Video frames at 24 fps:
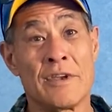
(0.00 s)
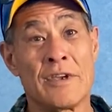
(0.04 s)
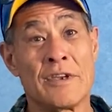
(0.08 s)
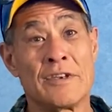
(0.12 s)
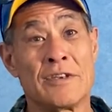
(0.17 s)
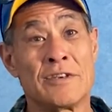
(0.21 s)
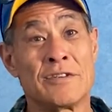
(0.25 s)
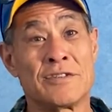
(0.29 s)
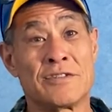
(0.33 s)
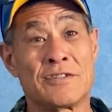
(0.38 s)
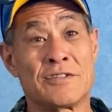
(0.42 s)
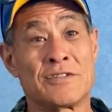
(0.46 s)

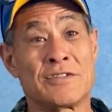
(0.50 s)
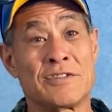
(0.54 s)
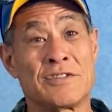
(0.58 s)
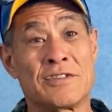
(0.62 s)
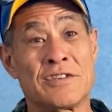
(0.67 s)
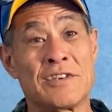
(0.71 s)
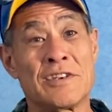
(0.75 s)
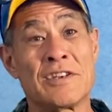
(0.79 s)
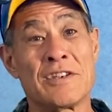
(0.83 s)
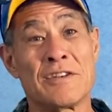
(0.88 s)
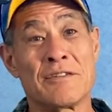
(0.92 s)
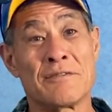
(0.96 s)
about now.
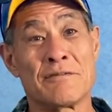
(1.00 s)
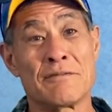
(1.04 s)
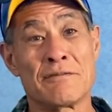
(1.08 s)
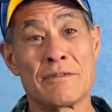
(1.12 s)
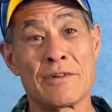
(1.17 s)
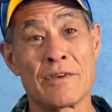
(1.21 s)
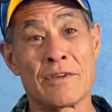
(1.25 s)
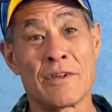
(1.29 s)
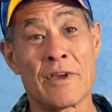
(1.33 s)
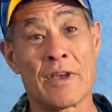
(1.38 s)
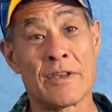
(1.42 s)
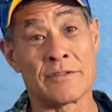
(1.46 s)
She didn't
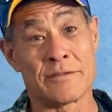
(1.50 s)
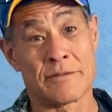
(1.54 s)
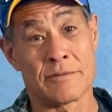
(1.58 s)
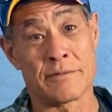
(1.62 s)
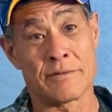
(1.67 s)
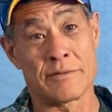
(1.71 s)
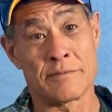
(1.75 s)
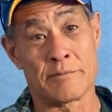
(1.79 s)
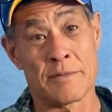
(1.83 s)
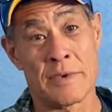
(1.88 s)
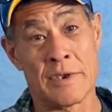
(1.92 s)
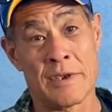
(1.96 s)
realize it
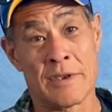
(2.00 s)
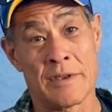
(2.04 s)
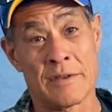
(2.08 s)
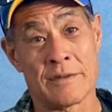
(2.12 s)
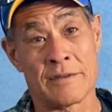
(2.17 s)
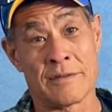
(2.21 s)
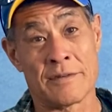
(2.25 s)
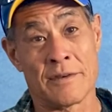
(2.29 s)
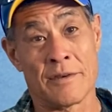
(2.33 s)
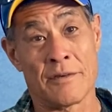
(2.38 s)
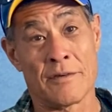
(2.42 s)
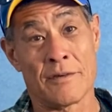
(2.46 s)
was me
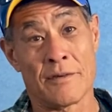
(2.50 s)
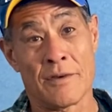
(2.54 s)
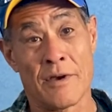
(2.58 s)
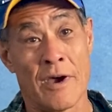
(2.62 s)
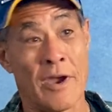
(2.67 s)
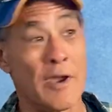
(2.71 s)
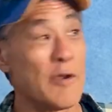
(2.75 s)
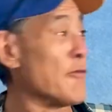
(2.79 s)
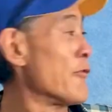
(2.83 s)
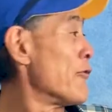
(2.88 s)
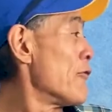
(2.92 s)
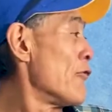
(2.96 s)
until
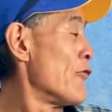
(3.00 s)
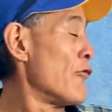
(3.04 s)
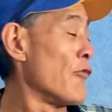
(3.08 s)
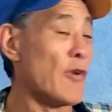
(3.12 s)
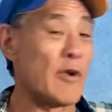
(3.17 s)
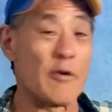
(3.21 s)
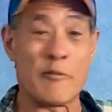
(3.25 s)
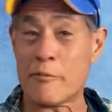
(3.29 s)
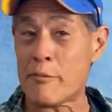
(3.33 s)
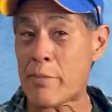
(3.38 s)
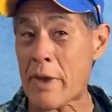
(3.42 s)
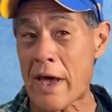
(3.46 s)
I
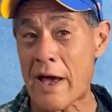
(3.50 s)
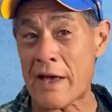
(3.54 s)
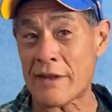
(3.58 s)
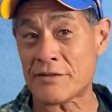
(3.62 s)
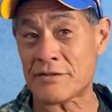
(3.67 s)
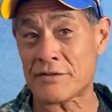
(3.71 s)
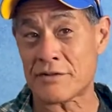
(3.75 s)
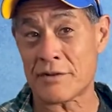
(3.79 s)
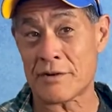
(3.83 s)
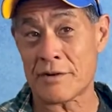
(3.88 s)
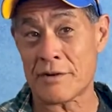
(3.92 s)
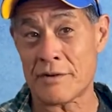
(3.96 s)
went
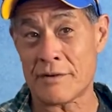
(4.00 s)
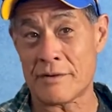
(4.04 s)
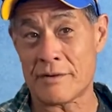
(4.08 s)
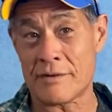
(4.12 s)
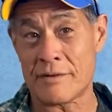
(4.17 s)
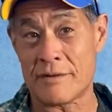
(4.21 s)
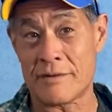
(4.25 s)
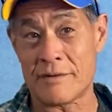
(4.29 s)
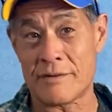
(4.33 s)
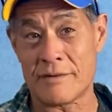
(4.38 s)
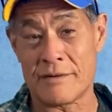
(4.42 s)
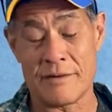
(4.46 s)
past her
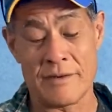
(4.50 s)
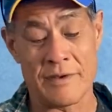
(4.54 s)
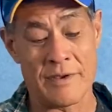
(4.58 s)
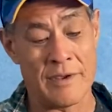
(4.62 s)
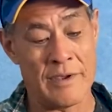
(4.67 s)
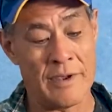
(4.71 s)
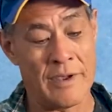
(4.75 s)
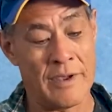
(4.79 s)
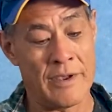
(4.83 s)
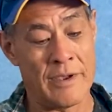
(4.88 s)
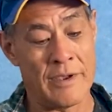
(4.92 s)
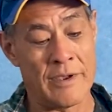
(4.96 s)

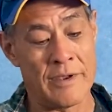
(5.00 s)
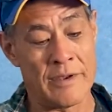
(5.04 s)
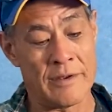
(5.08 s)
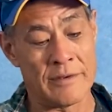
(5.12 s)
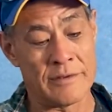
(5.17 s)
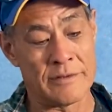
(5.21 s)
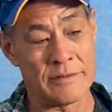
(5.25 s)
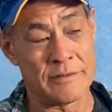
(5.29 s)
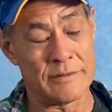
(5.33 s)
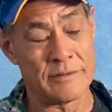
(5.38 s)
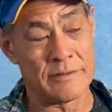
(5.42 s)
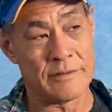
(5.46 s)

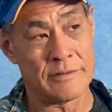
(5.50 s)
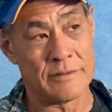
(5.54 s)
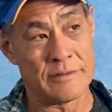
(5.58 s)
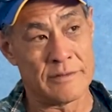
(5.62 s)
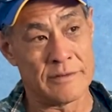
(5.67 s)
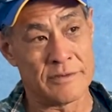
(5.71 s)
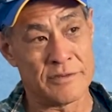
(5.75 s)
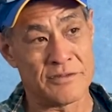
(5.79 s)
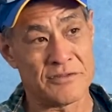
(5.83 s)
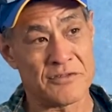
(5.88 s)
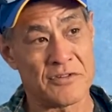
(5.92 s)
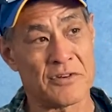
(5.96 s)
and
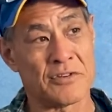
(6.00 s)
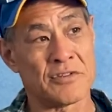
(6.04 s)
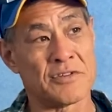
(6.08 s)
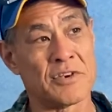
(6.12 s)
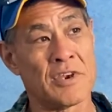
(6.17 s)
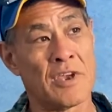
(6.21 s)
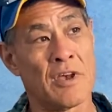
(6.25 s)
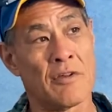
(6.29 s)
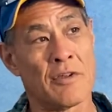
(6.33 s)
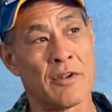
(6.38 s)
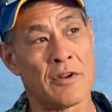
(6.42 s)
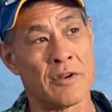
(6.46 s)
started
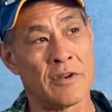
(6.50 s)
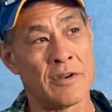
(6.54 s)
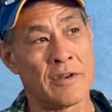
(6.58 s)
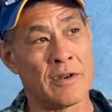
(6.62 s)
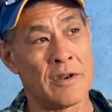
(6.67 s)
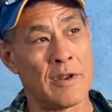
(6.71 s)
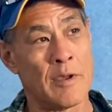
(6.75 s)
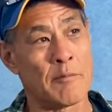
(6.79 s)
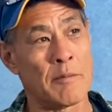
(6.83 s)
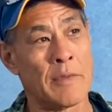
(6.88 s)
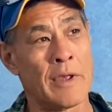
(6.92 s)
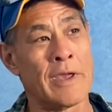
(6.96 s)
yelling,
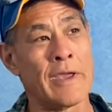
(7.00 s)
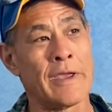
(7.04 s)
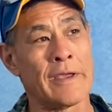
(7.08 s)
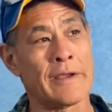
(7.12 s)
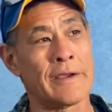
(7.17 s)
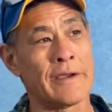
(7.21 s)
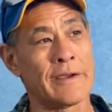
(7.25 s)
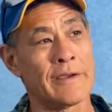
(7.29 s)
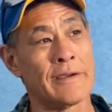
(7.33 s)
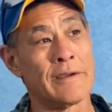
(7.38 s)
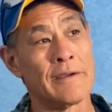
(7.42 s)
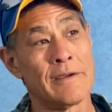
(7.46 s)
and I'm
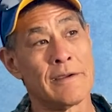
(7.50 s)
like,